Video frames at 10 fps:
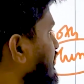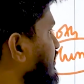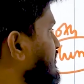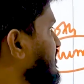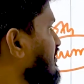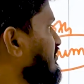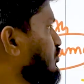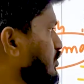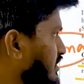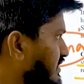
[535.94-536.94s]
a system of
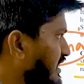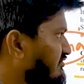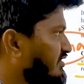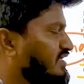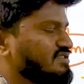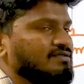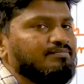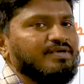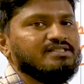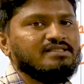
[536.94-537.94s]
social stratification
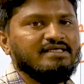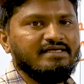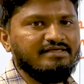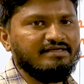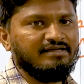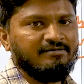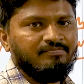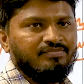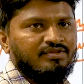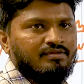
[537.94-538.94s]
based on hereditary.
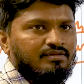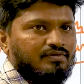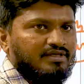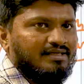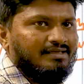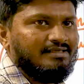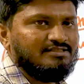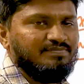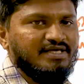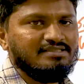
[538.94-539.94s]
Okay, it
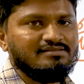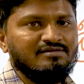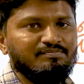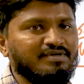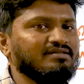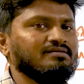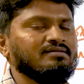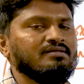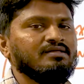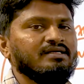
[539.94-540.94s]
is based on birth.
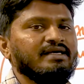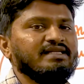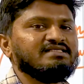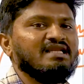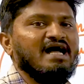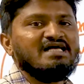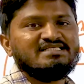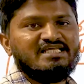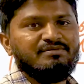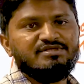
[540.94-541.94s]
It is an
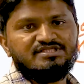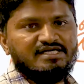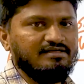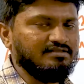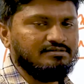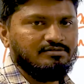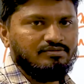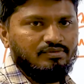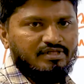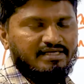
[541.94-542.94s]
ascribed status.
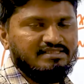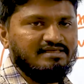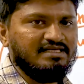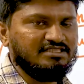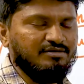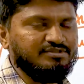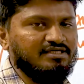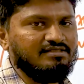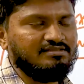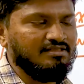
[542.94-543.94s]
Okay, it is an ascribed
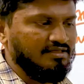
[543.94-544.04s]
status.